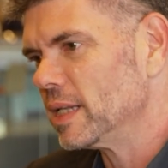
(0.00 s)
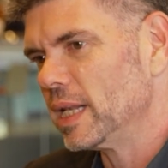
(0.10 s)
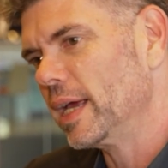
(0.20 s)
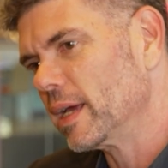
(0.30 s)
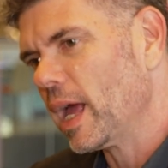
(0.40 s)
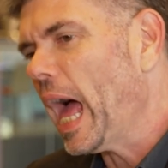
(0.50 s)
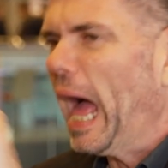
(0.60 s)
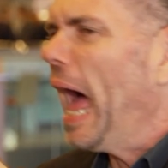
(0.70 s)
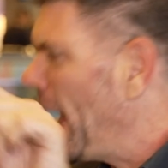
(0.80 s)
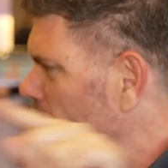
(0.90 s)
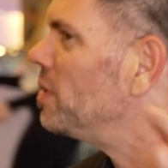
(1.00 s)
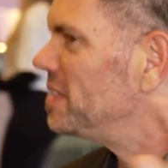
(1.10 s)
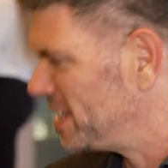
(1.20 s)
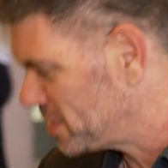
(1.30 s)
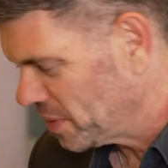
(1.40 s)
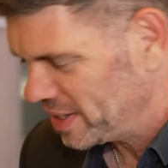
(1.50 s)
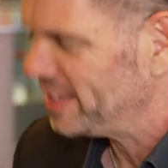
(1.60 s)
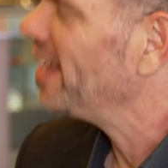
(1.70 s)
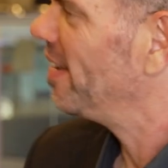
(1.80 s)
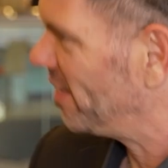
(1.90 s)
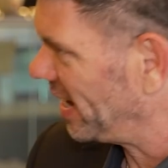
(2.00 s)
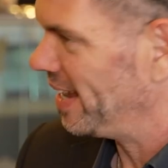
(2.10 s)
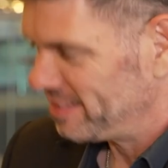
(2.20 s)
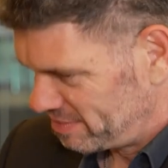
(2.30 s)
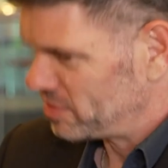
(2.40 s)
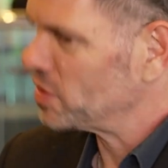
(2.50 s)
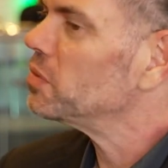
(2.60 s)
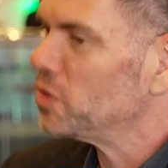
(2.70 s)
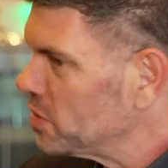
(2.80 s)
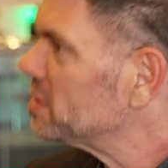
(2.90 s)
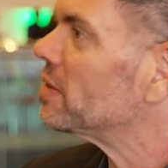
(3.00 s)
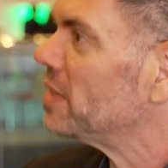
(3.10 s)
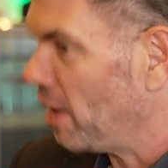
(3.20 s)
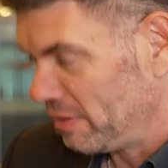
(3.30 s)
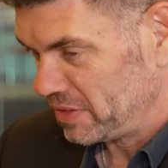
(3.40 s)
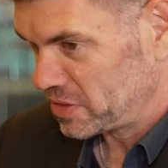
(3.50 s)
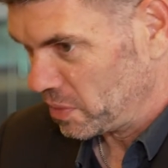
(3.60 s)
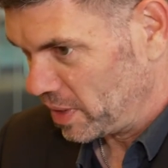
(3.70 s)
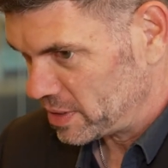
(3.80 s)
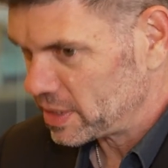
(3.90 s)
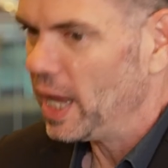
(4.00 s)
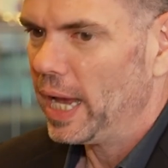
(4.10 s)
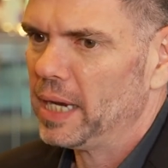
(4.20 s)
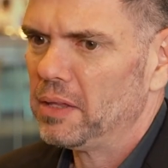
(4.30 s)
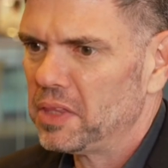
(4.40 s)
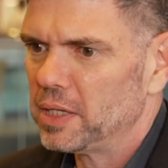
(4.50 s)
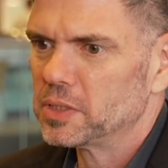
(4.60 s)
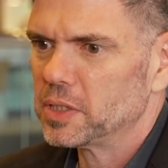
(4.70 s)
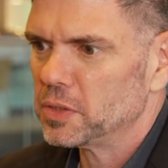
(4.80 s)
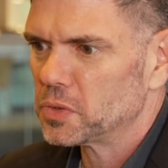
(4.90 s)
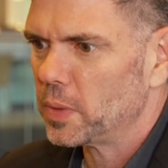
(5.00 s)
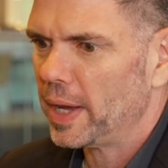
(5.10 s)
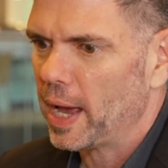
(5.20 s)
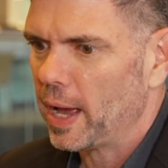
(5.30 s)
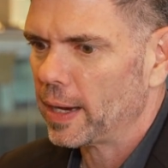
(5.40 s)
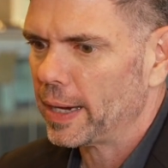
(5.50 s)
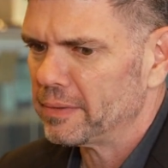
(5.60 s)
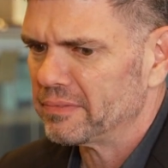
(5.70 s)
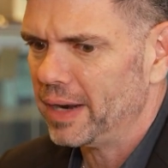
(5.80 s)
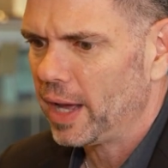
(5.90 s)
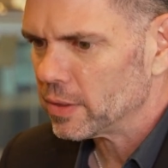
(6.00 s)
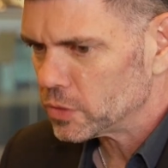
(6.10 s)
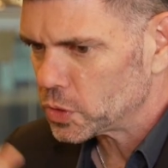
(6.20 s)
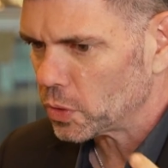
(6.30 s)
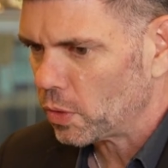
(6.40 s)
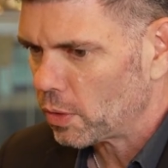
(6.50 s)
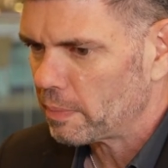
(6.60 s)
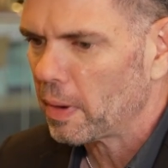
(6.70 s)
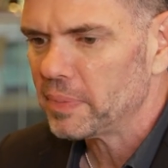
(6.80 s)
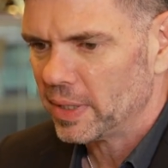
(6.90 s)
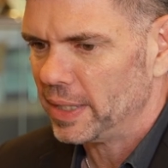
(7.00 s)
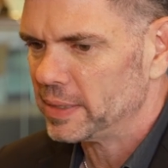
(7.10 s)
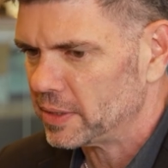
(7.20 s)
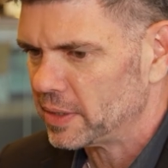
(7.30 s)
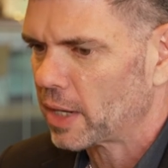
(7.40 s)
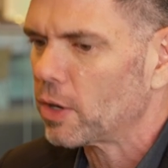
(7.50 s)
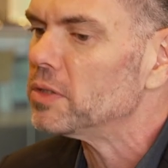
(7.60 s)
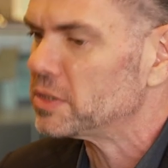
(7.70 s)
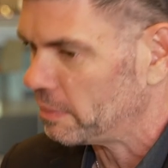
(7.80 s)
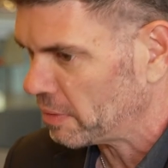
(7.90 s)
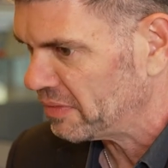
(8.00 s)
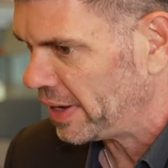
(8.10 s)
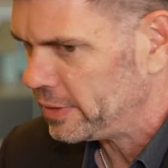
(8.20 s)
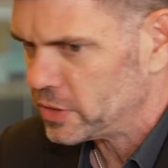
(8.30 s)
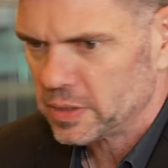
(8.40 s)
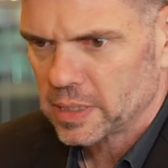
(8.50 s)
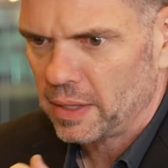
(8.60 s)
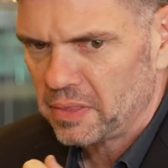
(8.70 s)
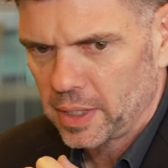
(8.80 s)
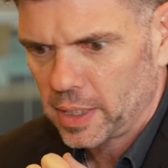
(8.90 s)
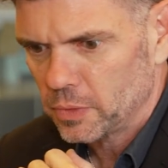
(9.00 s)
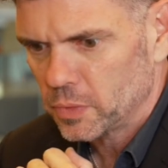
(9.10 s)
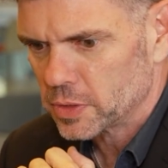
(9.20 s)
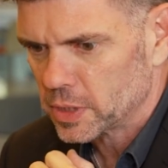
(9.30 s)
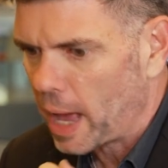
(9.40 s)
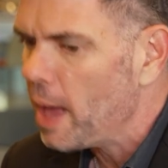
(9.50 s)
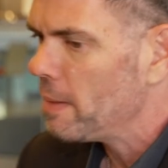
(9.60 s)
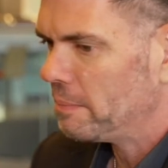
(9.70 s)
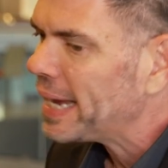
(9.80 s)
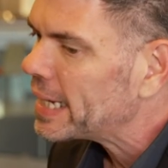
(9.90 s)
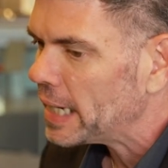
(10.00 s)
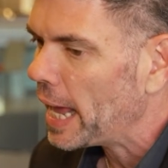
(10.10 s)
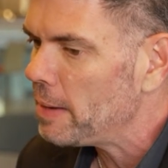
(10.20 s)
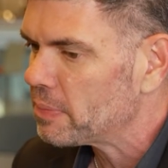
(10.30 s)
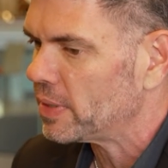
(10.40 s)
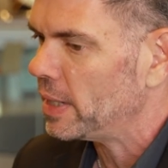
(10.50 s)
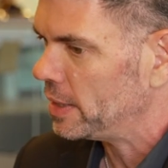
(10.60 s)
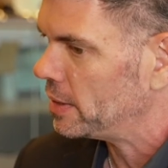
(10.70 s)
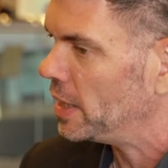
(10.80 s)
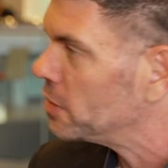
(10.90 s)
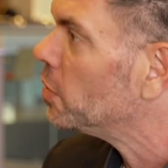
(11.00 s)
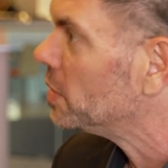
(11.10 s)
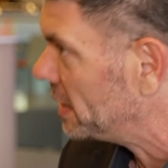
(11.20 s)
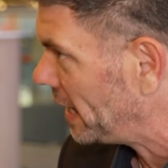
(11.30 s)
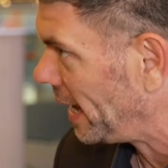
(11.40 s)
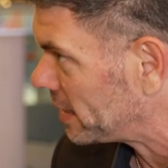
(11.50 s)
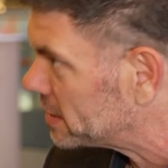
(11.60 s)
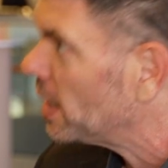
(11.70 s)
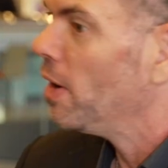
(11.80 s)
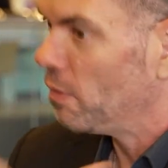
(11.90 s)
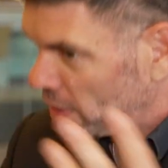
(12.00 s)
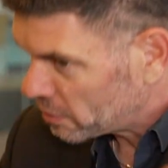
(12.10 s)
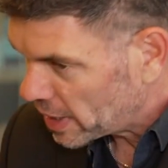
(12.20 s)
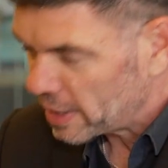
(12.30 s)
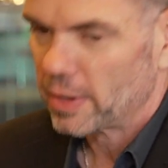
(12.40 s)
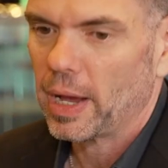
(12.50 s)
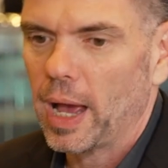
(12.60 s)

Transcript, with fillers: like, I want this one. Okay, so those are the obvious ones. And I think since we are kind of launched or populated the concept of agents, I think it was uh, back in April in, in, Google Next when we uh,